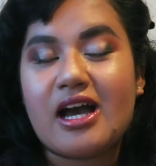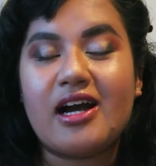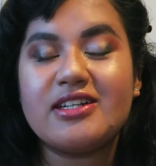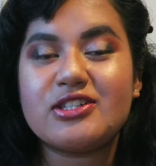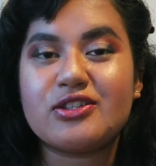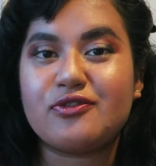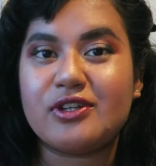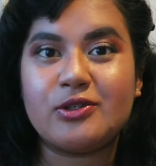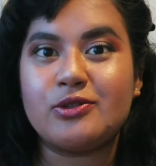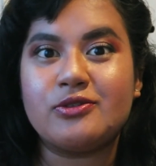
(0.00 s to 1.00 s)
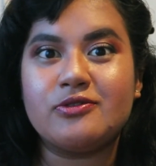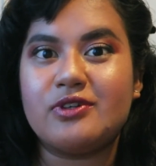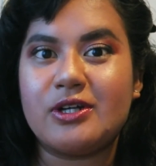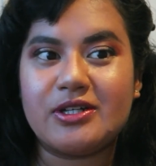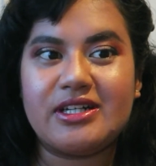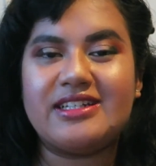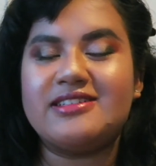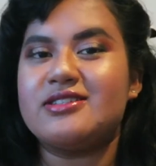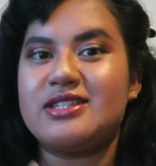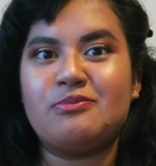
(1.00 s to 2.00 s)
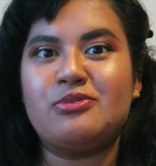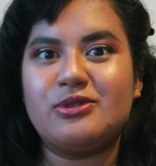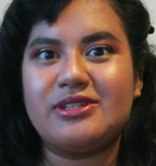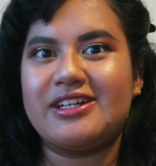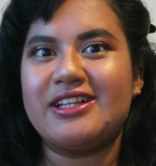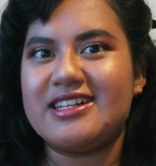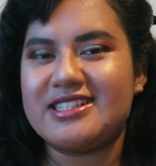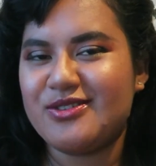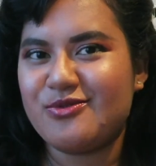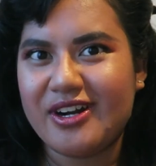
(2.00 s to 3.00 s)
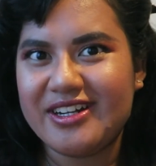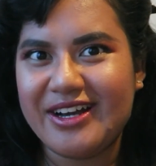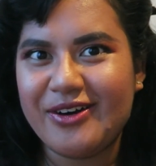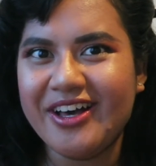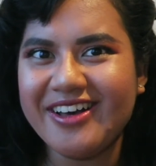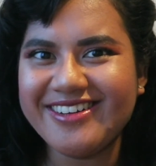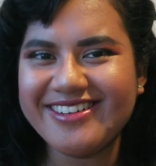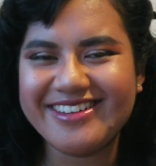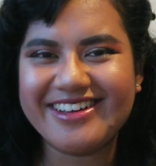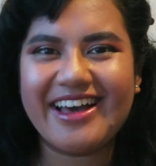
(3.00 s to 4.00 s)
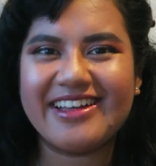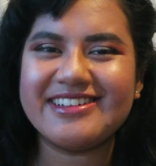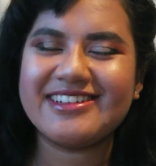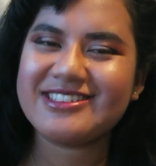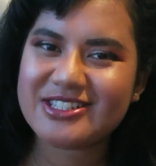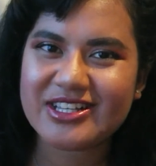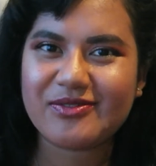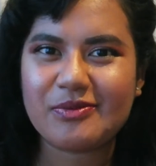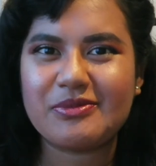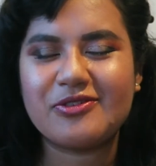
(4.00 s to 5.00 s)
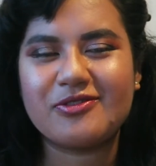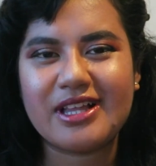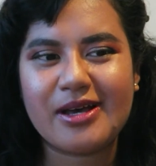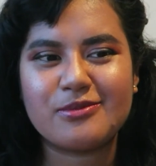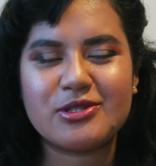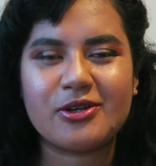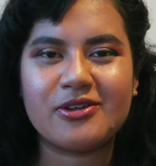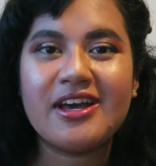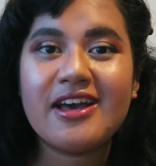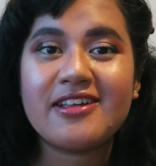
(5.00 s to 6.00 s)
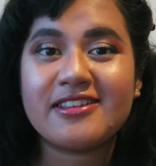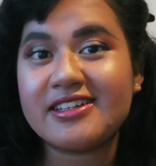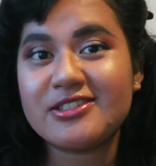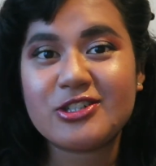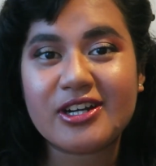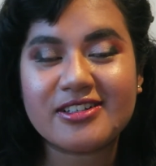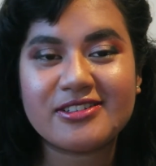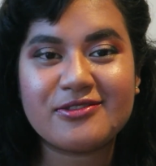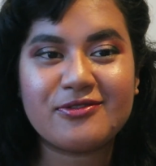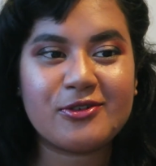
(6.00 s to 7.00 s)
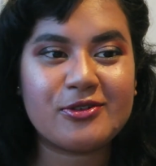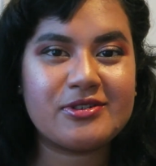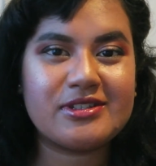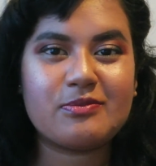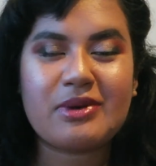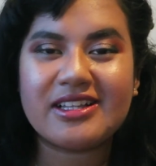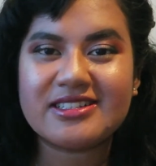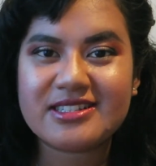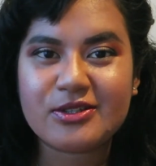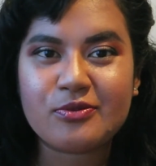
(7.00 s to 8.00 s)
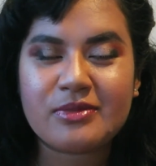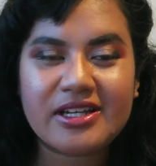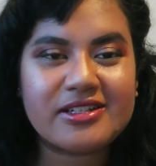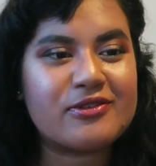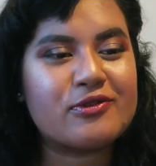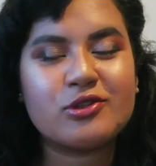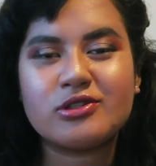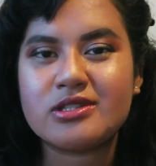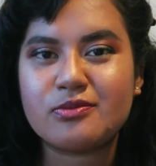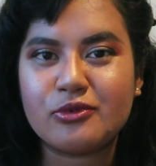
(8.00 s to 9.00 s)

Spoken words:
I just feel very simple and classy right now and just having a bit of glam. So thanks Jaclyn for the palettes that you made, and of course